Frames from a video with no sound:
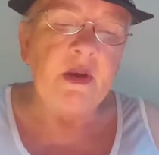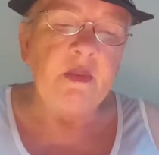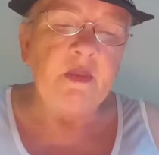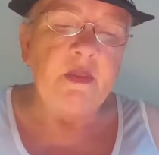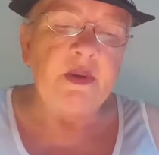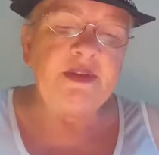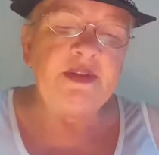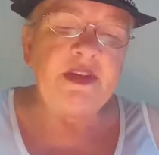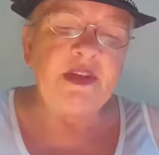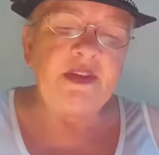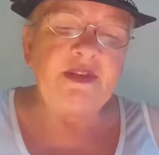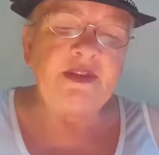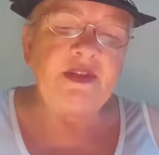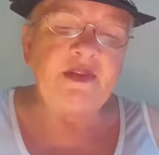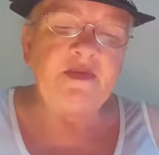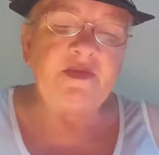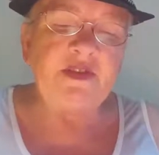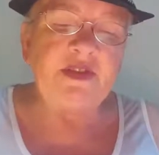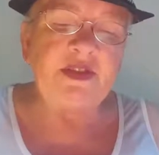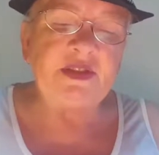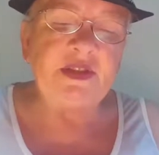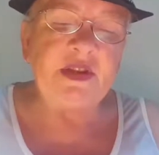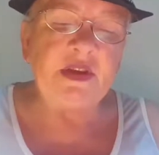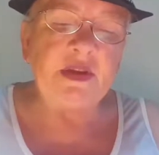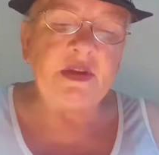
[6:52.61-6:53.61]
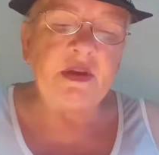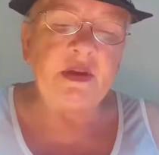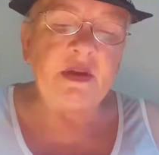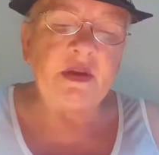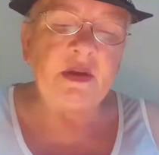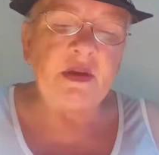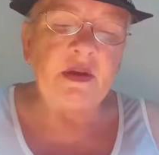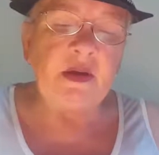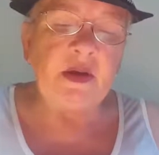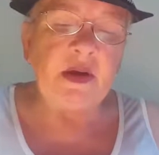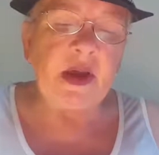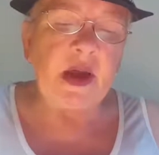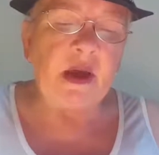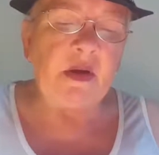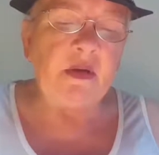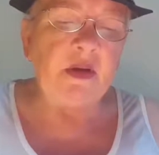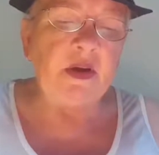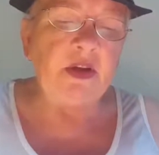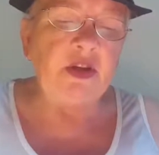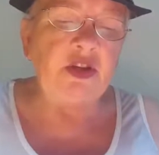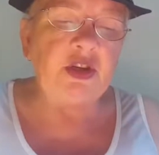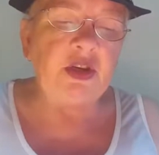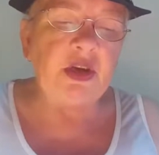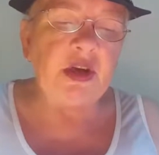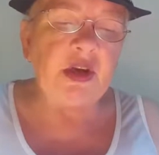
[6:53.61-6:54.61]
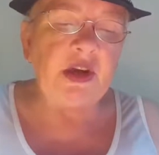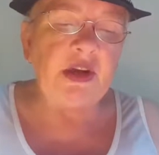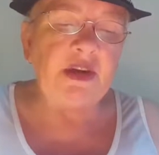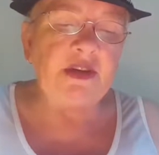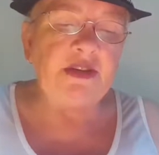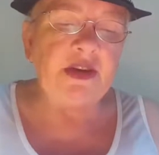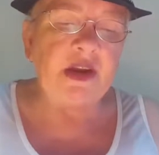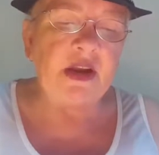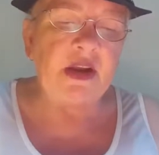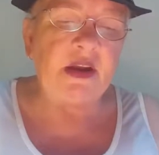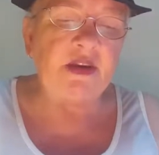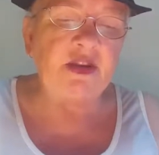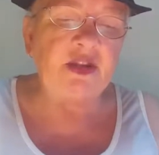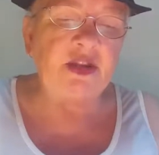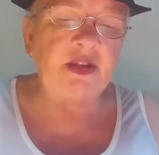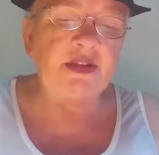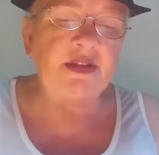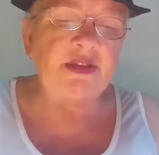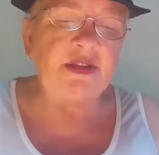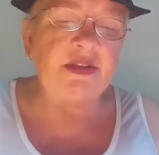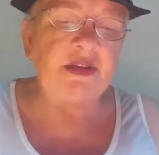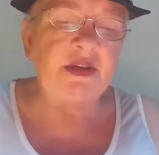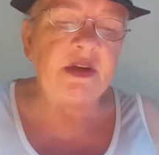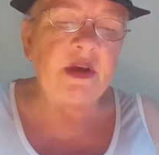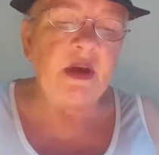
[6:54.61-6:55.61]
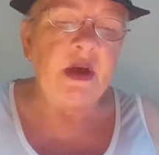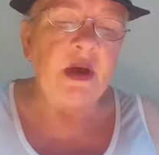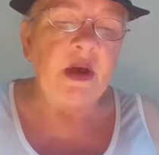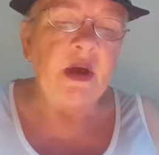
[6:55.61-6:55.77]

possessed of skill, courage, and intelligence,